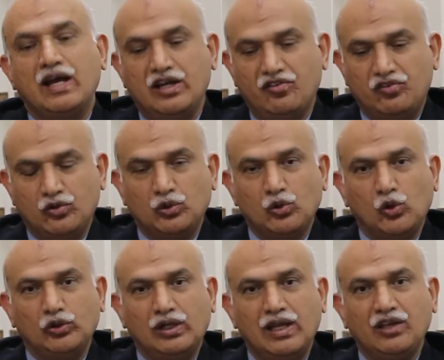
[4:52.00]
And if you
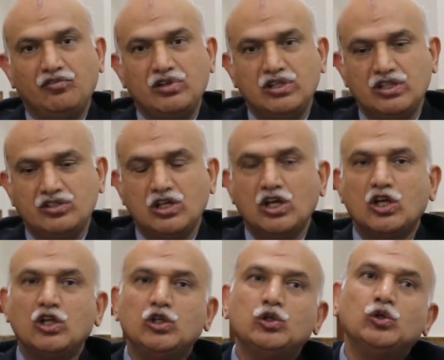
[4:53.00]
know the languages,
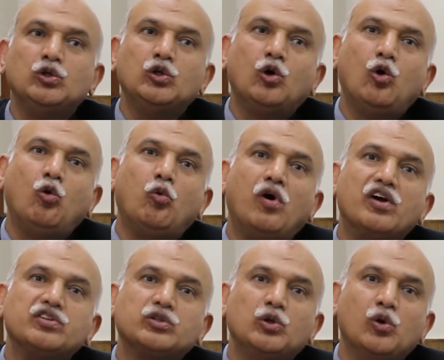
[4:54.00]
you know
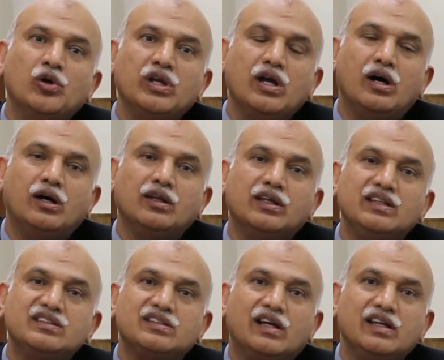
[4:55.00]
what's going on
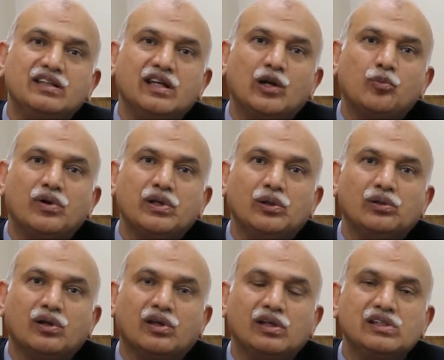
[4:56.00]
inside that
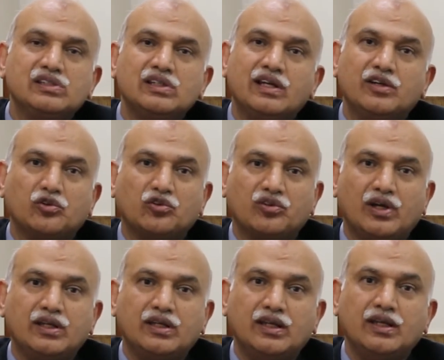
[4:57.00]
particular culture and
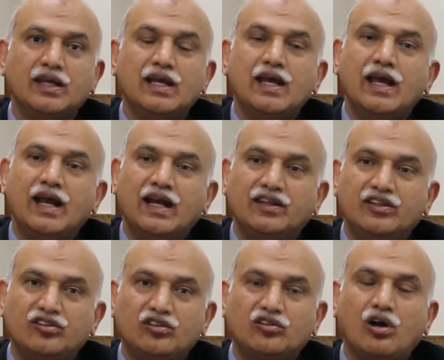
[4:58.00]
society. and
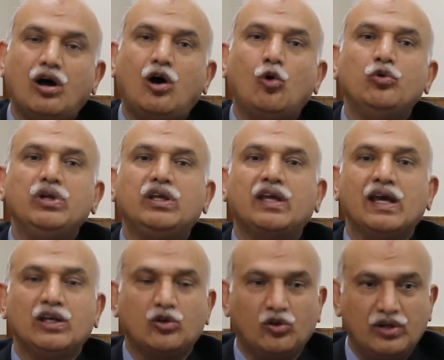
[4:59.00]
this is how we
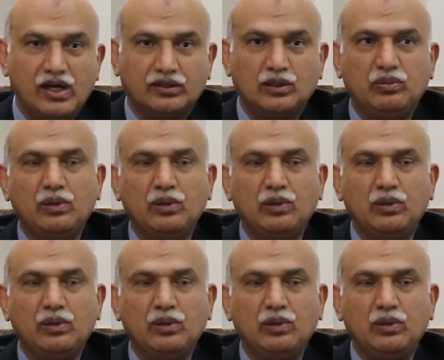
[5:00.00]
can connect the